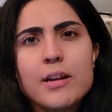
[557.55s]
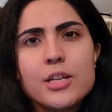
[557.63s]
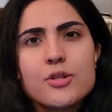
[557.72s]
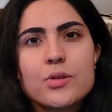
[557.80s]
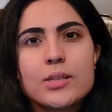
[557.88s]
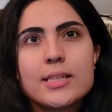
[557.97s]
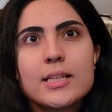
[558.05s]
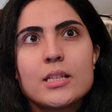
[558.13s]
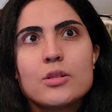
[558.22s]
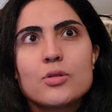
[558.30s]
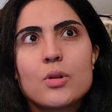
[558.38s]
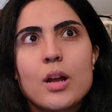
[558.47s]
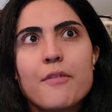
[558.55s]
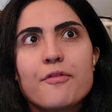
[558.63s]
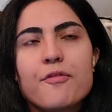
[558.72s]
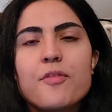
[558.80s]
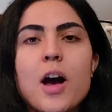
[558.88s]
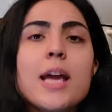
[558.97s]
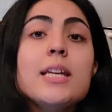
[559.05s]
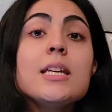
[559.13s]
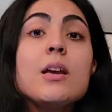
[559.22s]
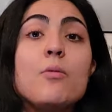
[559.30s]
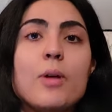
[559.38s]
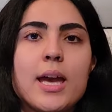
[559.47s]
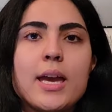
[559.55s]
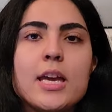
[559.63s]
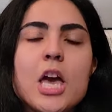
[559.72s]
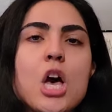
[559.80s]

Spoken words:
interested in sort of finding a way